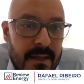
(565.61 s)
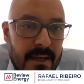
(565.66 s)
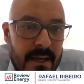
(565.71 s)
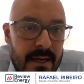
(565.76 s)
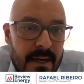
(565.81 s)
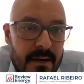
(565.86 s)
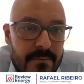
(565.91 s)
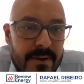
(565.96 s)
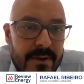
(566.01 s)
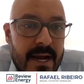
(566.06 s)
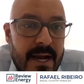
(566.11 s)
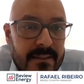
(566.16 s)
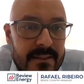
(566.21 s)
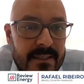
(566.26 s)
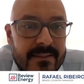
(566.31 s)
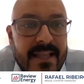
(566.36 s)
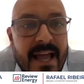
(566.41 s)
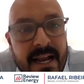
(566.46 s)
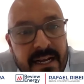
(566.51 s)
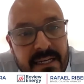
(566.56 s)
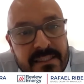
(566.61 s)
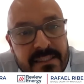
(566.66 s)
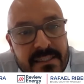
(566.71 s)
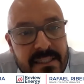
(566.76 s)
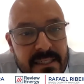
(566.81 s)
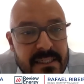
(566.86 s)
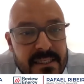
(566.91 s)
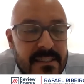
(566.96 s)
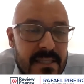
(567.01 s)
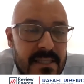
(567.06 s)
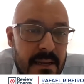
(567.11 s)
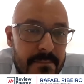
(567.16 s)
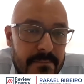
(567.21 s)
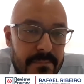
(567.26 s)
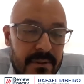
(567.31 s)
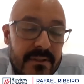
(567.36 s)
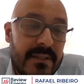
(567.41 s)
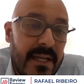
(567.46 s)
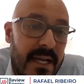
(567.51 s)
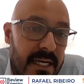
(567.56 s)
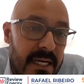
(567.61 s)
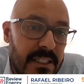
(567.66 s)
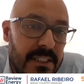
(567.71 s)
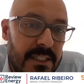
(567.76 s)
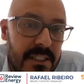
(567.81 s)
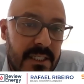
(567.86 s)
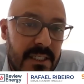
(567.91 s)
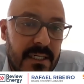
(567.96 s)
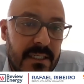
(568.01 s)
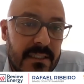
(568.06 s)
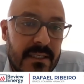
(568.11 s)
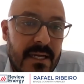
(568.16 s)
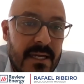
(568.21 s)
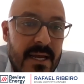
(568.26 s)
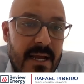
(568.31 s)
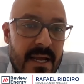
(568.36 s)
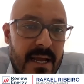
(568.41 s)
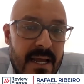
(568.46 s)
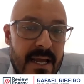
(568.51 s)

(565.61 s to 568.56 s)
regarding the taxes, the importation,